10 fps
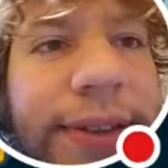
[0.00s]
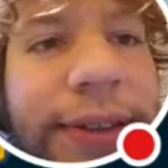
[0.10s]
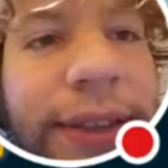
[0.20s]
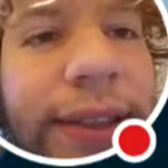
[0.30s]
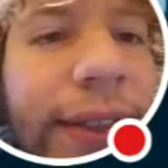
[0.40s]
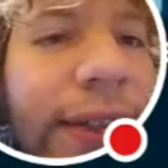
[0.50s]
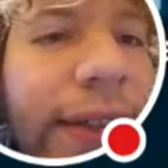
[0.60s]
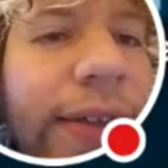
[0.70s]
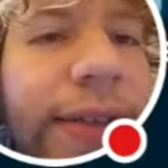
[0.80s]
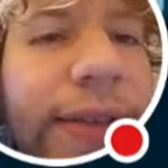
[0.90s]
right?
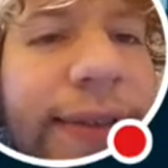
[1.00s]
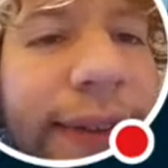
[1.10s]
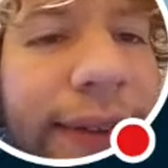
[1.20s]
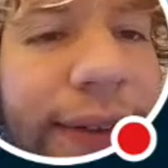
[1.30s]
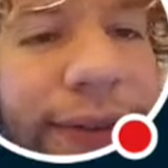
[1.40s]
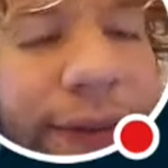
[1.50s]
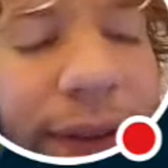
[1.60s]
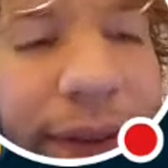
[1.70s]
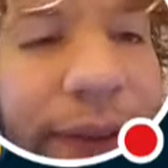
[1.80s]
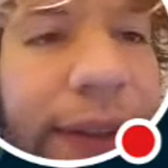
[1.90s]
Well, there's a
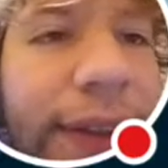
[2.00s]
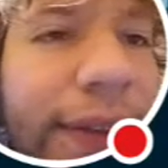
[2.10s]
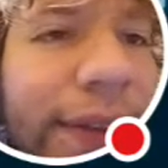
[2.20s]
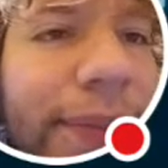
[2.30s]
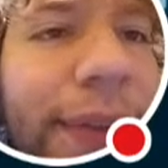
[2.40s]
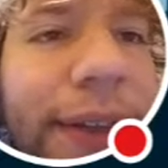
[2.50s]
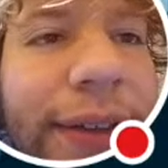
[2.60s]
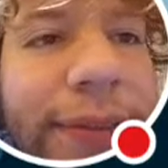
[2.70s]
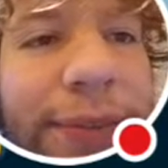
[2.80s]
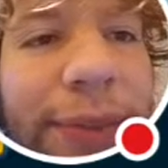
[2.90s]
few things that make
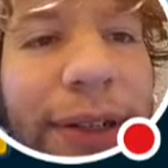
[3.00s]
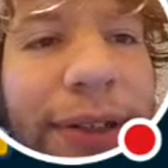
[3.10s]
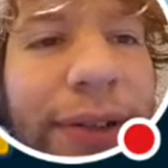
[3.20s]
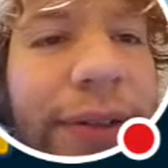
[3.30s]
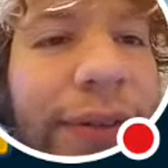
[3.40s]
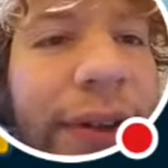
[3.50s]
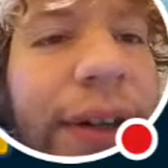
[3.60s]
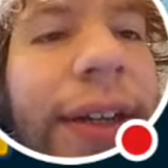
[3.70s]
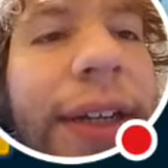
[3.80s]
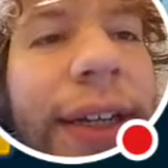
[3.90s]
him special.
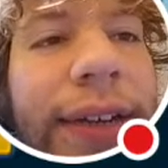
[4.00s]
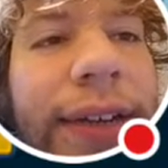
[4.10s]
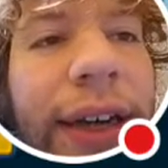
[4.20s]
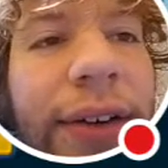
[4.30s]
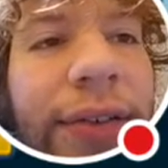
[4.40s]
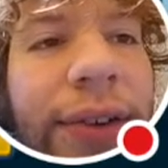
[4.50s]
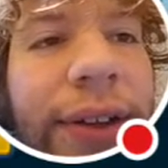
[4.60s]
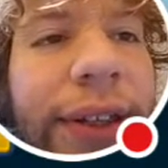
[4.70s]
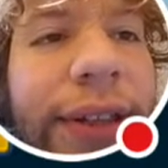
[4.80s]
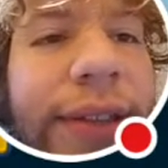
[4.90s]
One, he's got
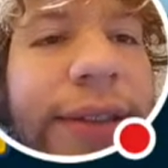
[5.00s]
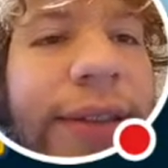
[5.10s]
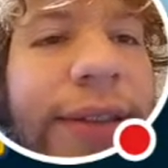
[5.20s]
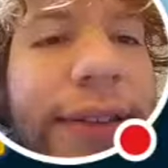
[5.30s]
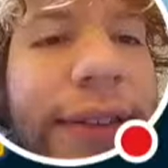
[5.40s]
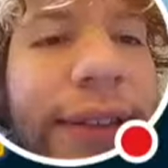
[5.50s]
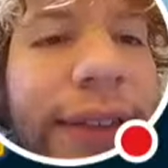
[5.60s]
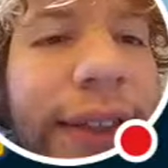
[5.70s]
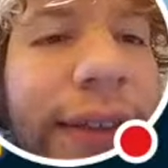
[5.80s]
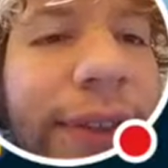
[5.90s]
really consistent
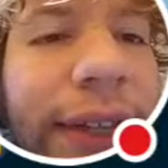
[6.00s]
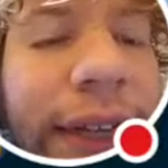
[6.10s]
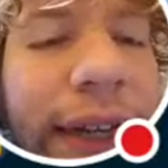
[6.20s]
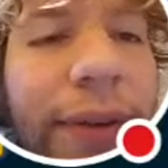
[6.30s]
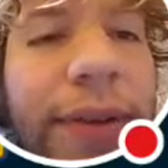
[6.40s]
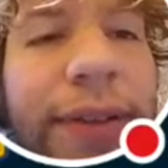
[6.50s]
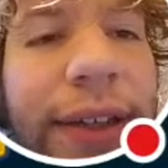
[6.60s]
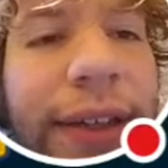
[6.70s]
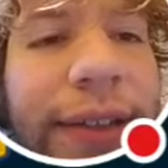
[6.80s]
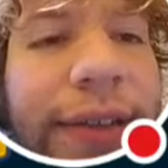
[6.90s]
damage. Now, I'm not
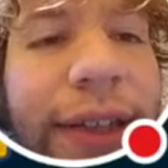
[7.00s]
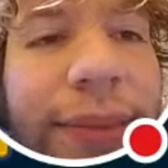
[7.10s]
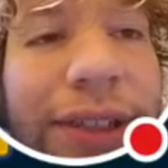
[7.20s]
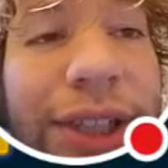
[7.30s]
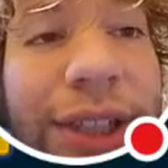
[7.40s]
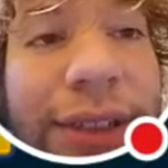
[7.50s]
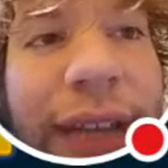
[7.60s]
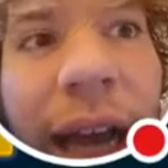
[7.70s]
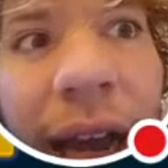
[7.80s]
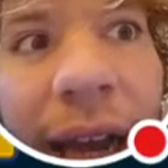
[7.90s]
saying his damage is
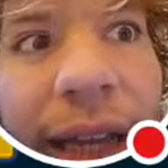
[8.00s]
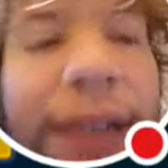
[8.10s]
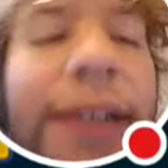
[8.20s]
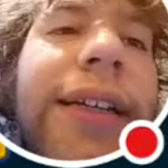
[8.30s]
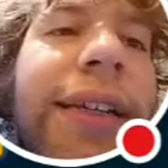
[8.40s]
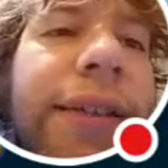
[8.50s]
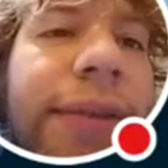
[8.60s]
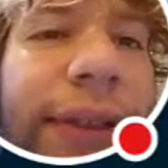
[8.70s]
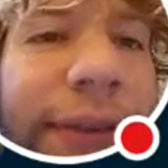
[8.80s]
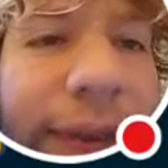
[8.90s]
high.
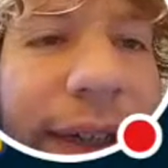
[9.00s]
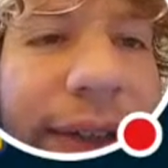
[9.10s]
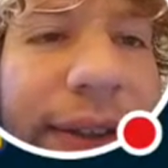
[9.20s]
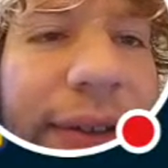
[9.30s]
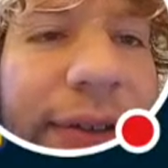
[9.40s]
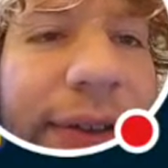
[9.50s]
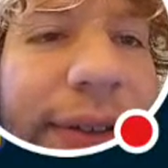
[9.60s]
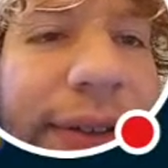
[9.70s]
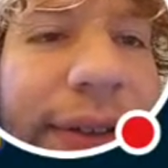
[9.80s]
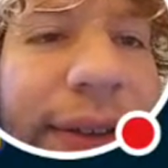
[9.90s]
In fact,
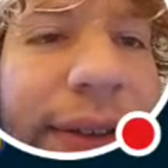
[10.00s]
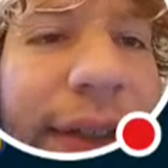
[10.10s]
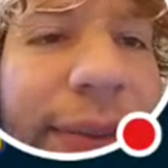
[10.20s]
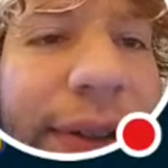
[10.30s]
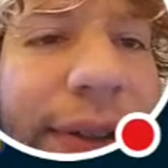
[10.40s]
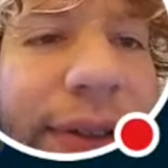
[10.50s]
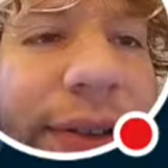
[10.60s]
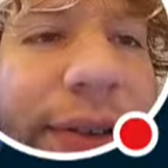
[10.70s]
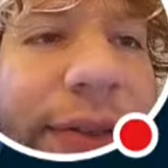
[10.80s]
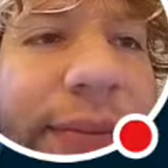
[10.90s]
his damage
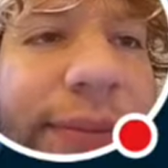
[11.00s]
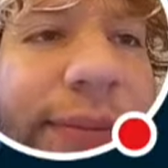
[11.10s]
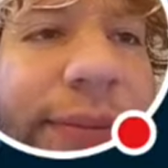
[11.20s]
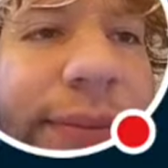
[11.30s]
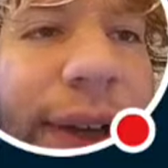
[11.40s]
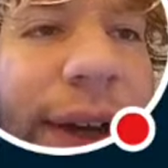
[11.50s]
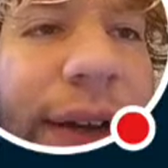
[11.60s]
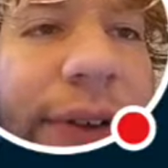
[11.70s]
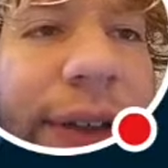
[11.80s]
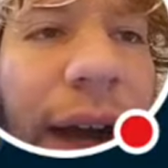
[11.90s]
is not
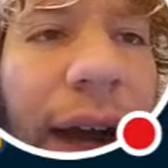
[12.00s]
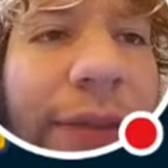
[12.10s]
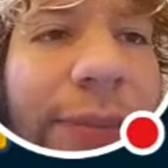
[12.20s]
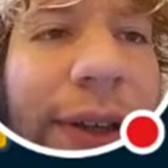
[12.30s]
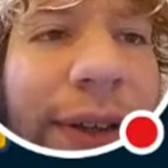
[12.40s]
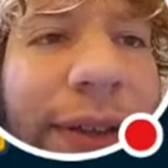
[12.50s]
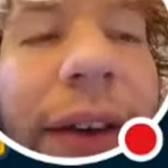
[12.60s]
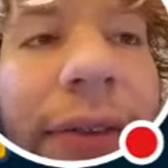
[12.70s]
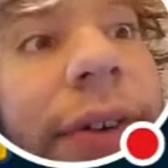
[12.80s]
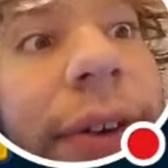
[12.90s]
of a cosmic
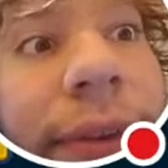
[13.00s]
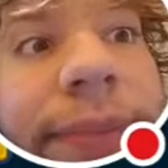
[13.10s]
level.